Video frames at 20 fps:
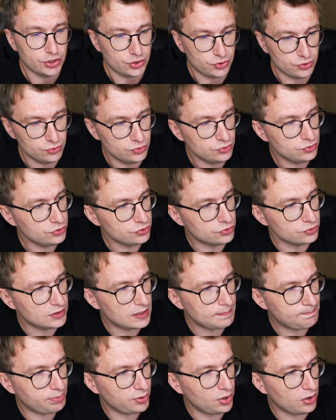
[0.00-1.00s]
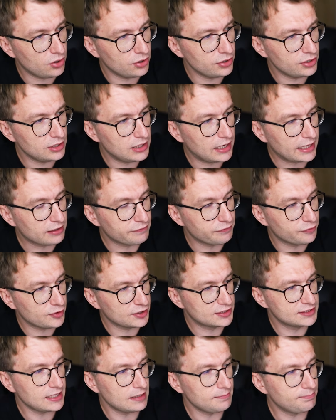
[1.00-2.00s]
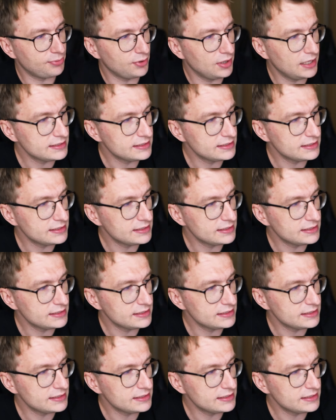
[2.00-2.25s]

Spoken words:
You deploy, like, for example,